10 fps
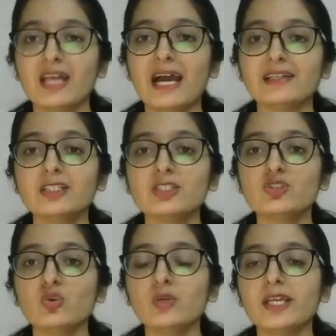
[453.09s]
that is
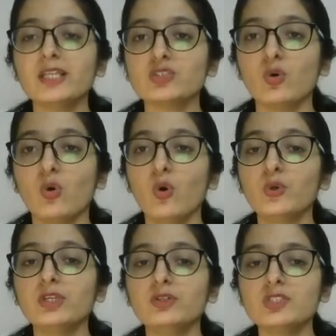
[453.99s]
known as
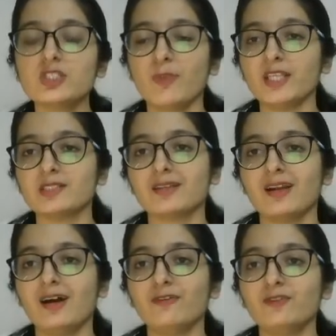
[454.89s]
Orion
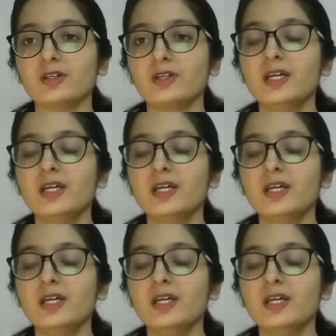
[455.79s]
spacecraft.